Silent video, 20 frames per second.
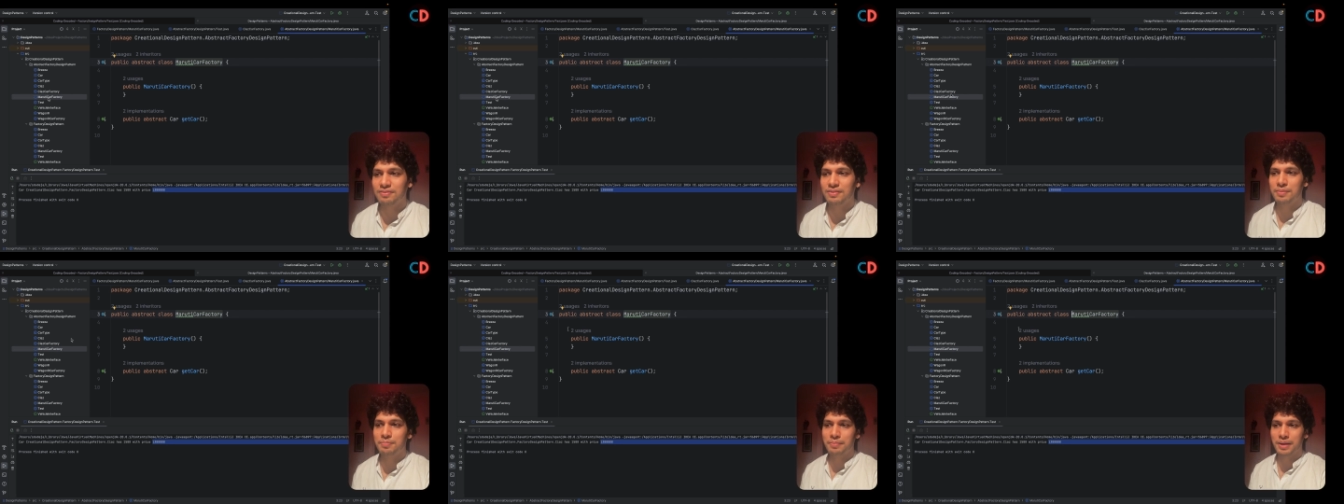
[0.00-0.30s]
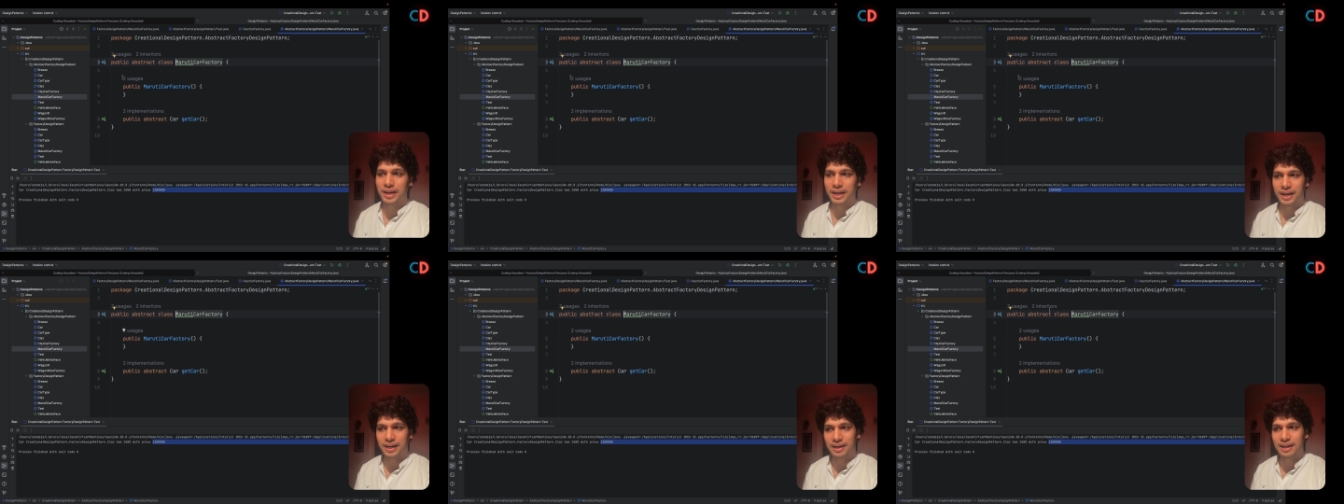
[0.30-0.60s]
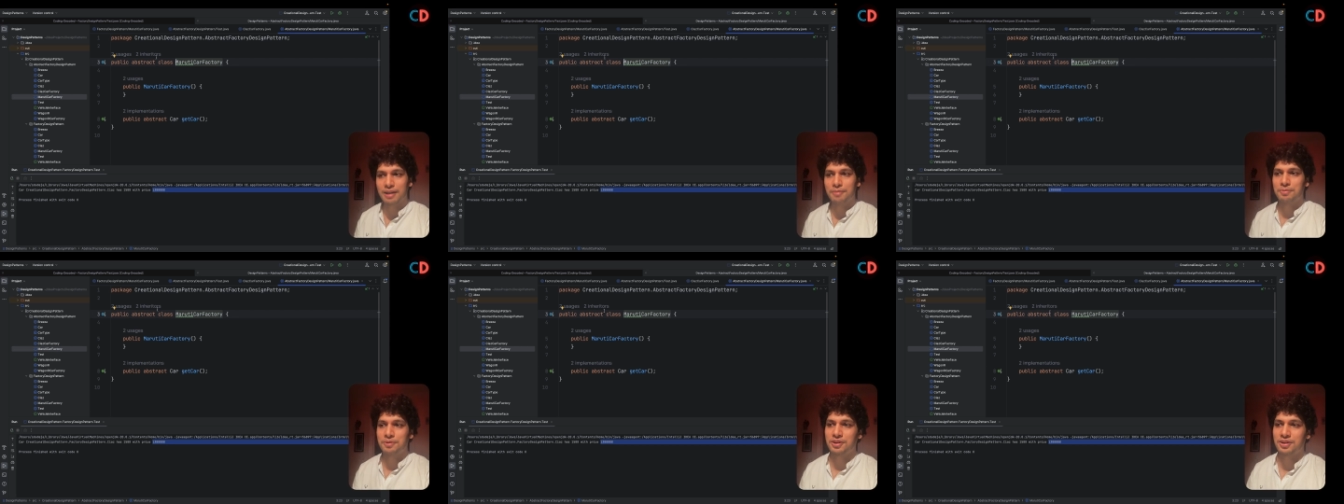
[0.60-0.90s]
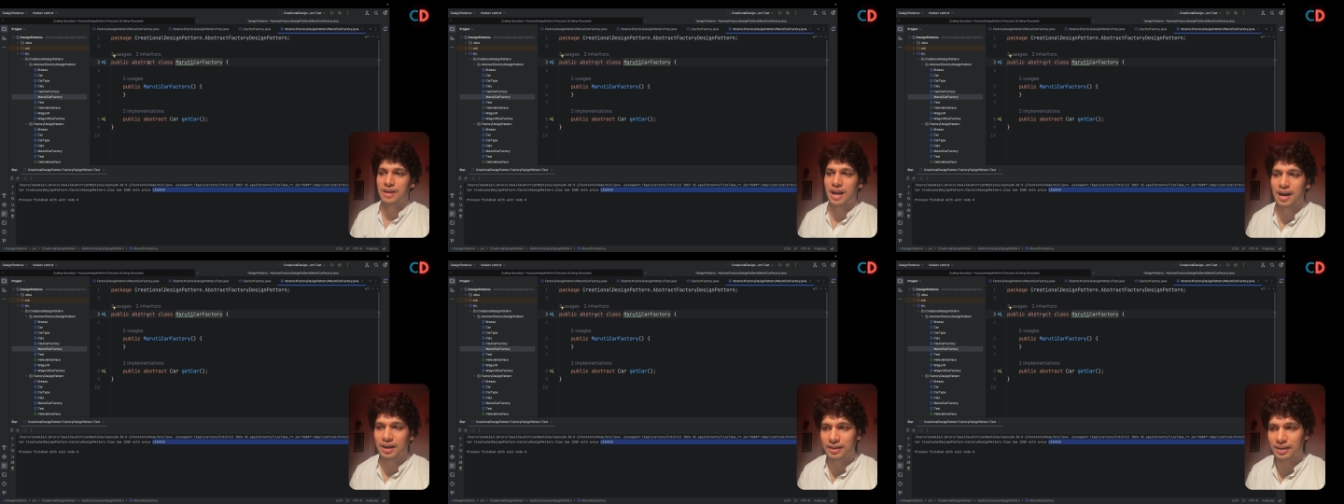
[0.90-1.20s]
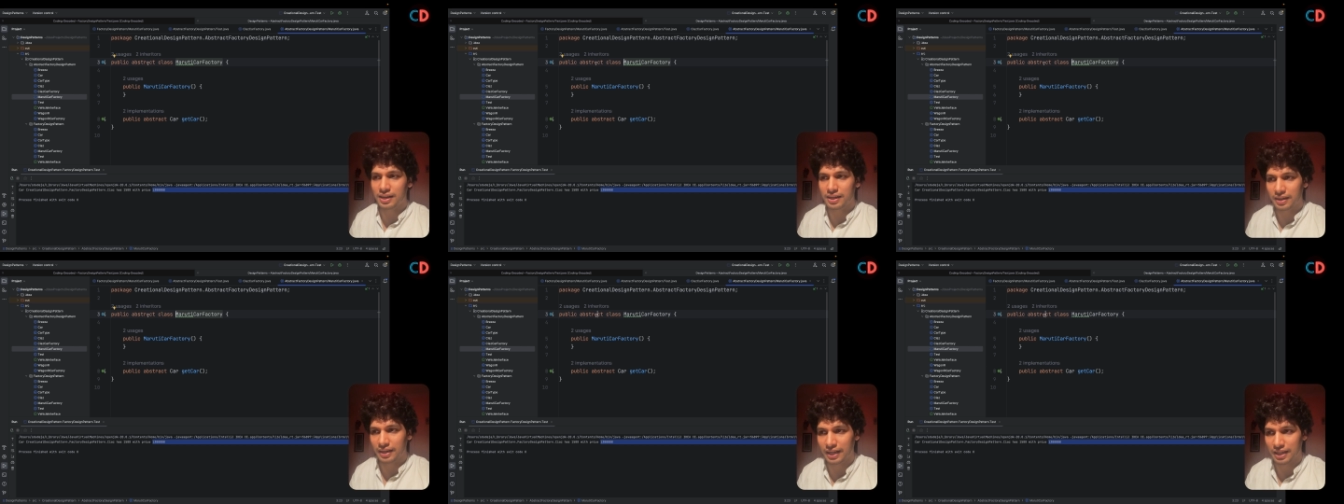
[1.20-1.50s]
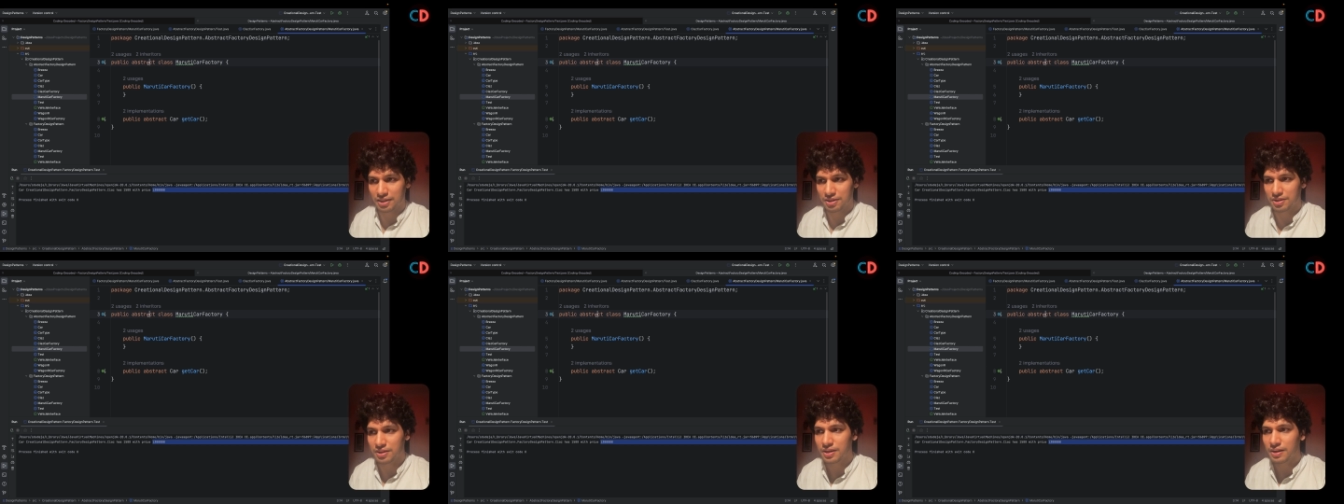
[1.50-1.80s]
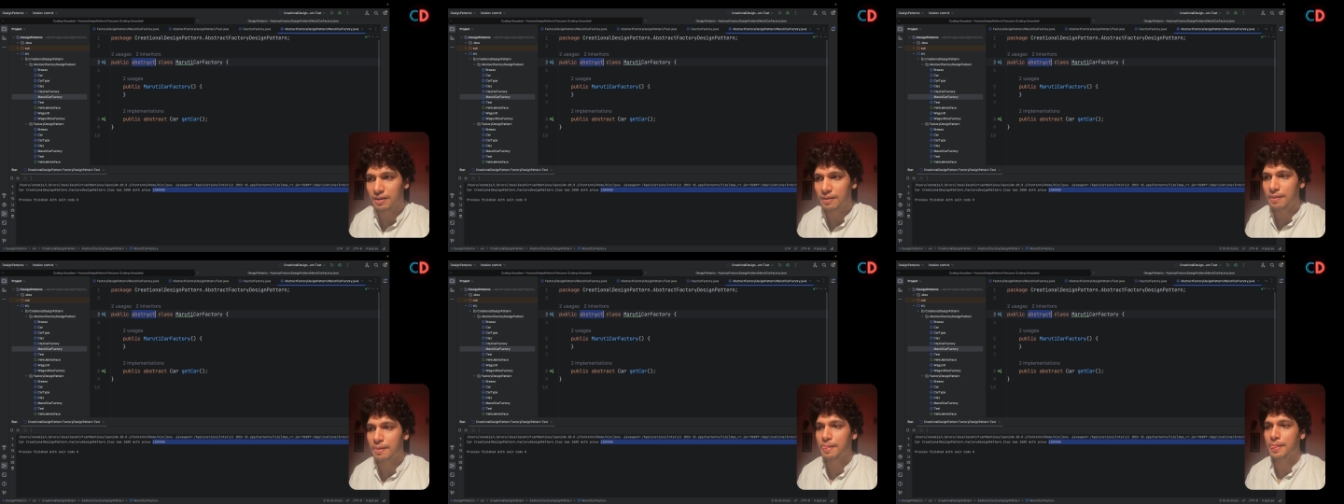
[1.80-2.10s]
we make it abstract in
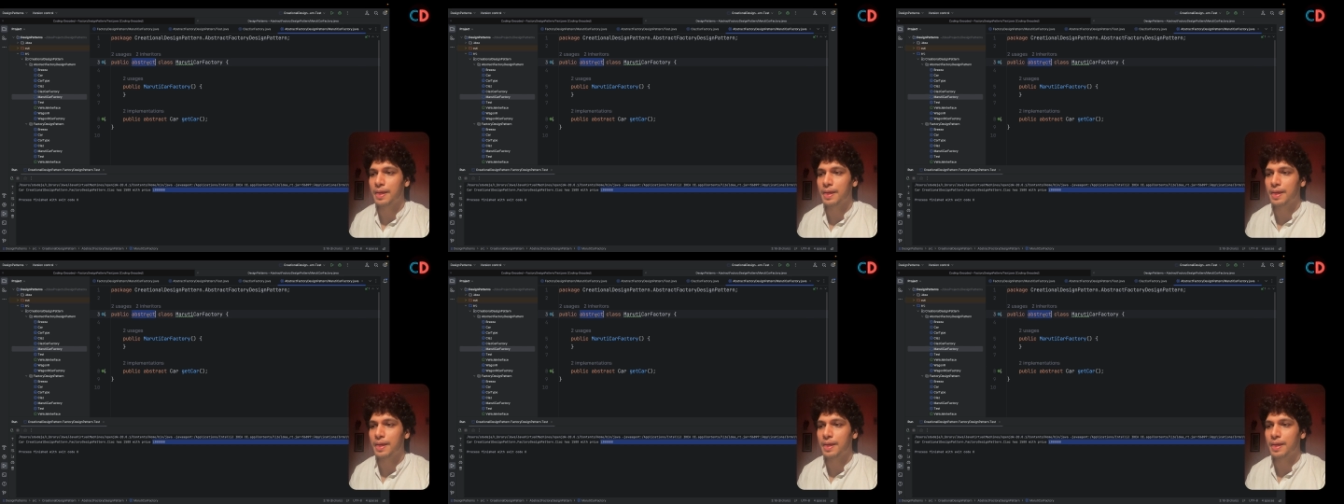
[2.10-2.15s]
nature,